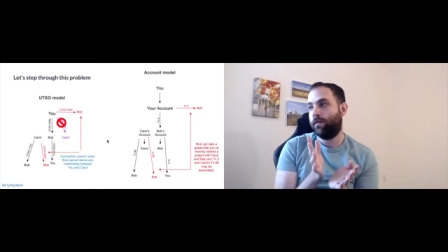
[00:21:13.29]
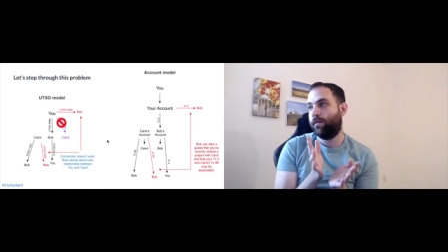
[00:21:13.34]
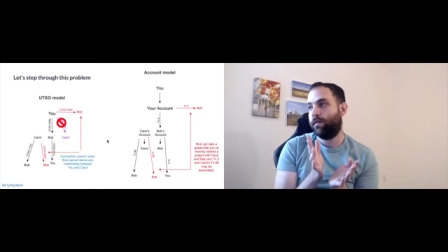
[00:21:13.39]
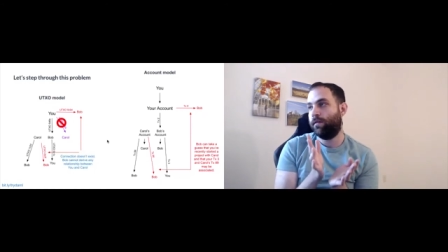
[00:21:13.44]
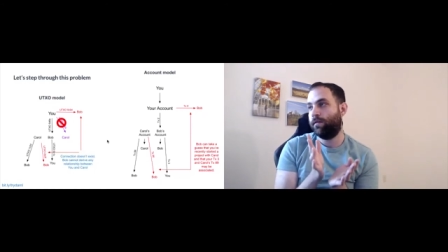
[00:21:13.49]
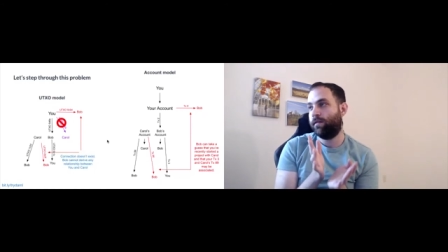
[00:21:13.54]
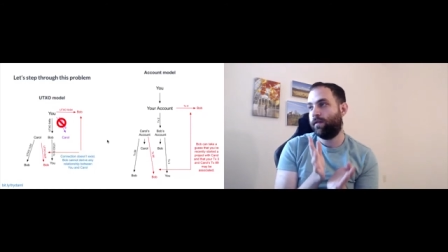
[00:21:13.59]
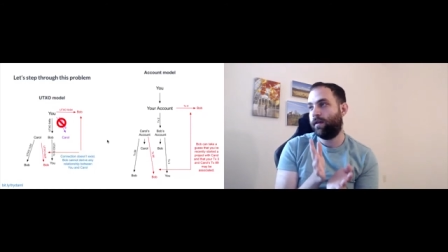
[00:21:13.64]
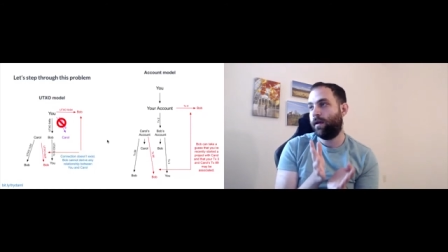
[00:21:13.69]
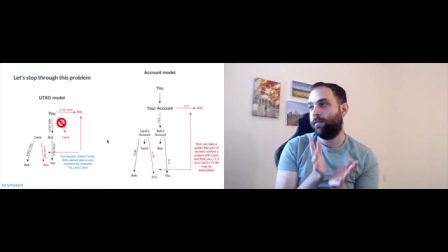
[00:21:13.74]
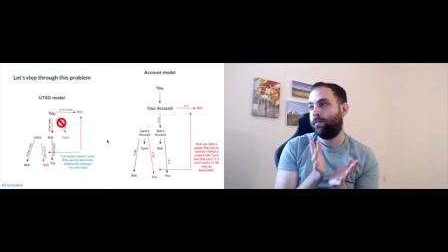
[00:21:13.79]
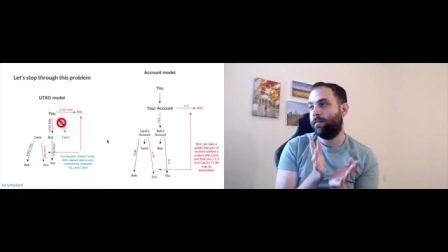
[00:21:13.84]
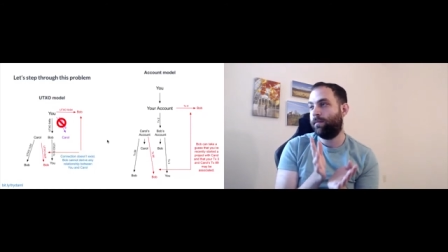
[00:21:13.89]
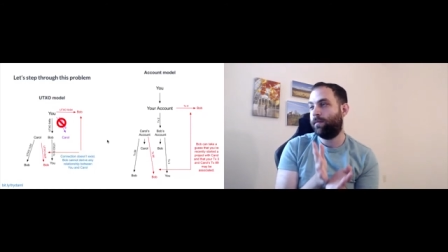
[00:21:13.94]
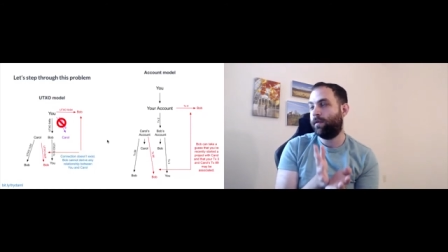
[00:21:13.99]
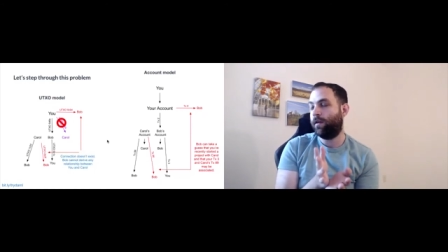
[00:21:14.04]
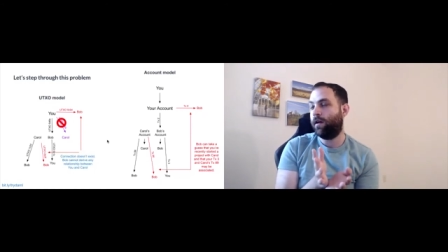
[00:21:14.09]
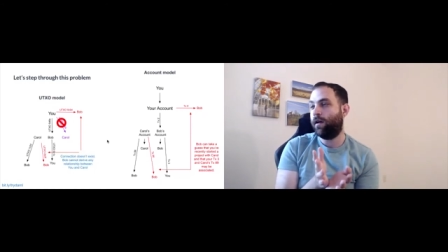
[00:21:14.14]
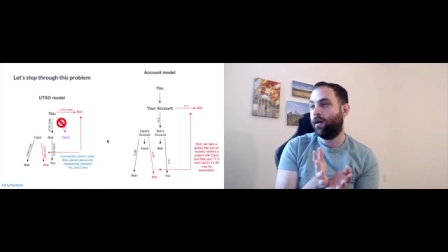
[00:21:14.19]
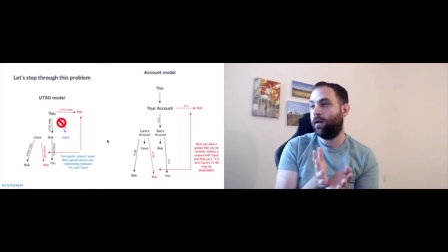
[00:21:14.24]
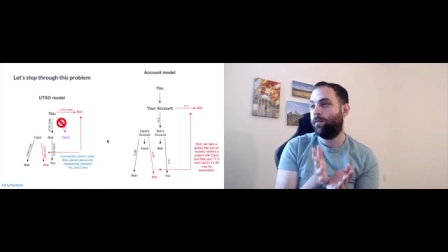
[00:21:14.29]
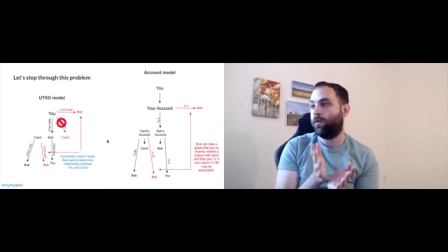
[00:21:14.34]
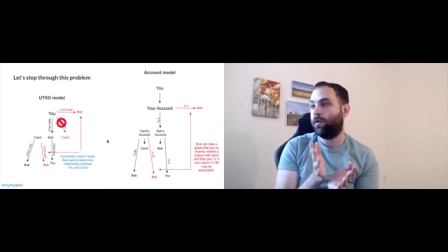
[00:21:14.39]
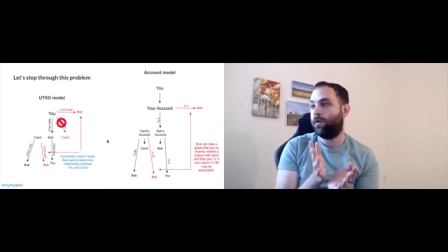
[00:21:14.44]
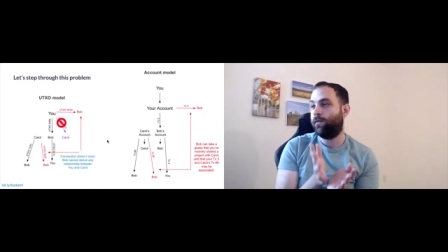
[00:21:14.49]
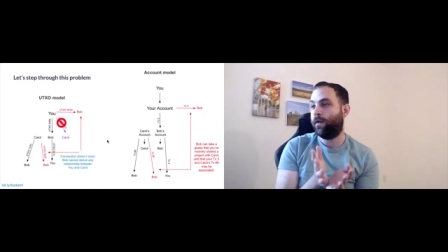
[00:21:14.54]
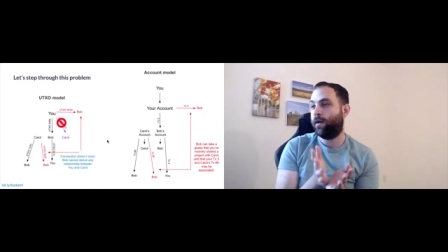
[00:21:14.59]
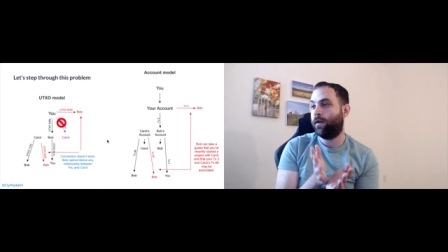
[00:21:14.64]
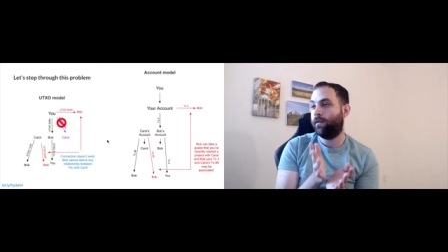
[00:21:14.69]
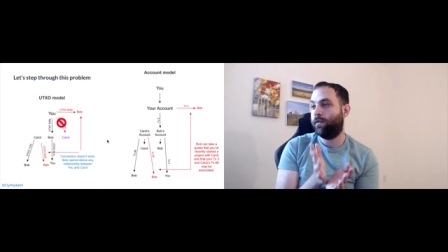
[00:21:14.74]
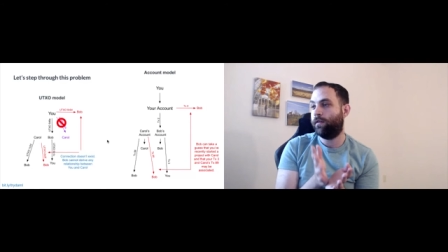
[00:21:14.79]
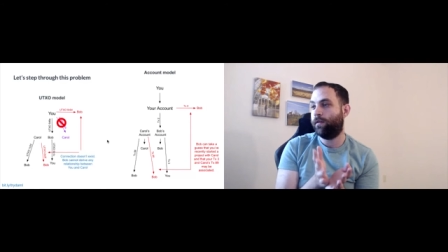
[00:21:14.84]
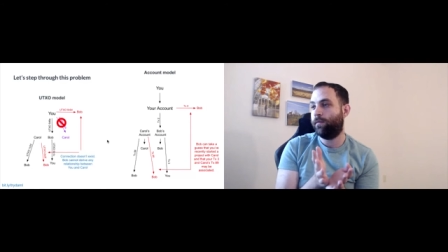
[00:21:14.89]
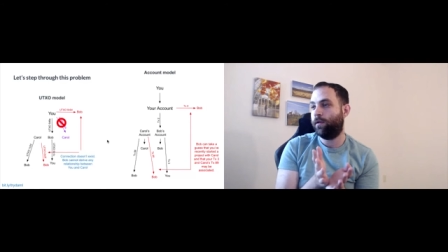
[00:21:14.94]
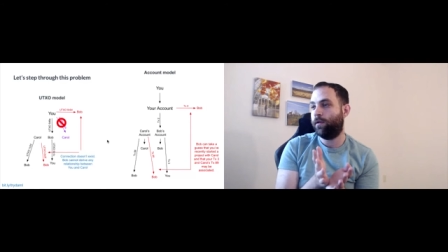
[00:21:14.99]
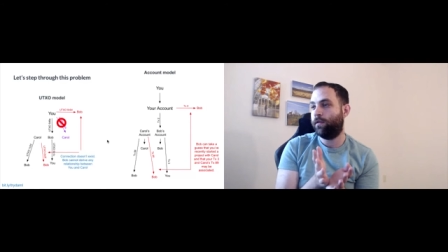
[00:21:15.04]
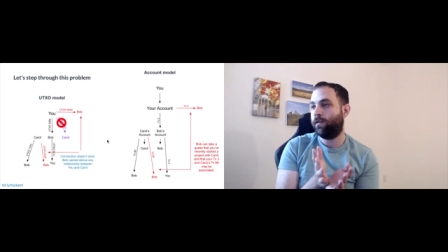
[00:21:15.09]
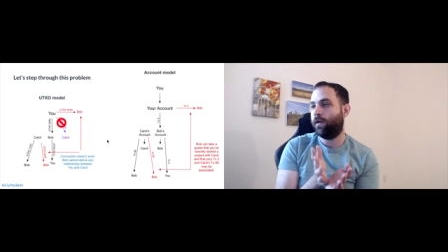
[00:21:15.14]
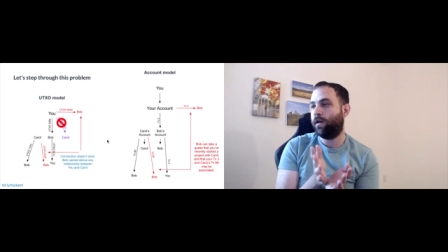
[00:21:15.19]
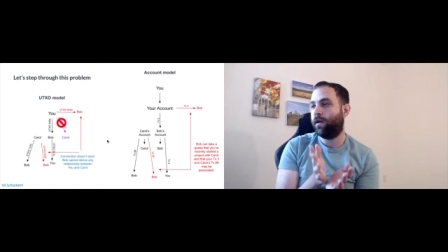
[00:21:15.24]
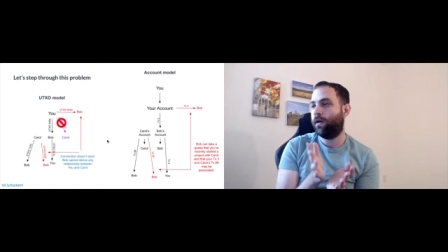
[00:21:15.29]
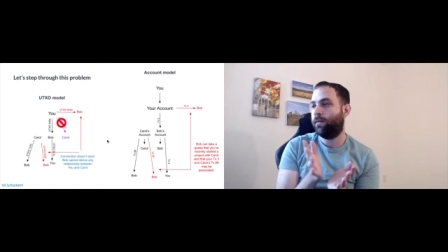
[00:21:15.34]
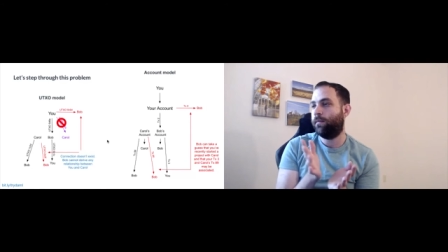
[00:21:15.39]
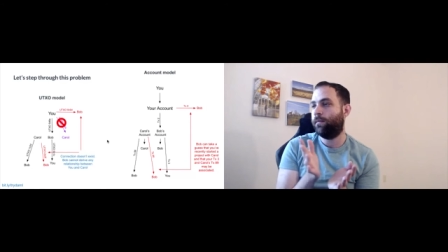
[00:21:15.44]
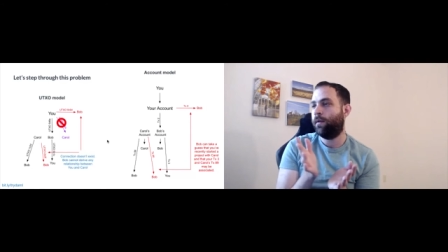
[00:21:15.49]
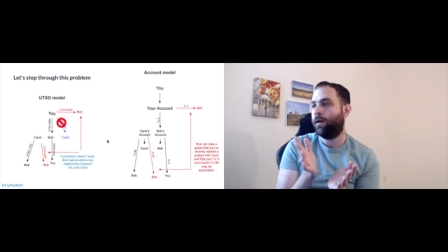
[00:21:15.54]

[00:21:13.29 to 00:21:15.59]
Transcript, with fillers: same time or a very similar time,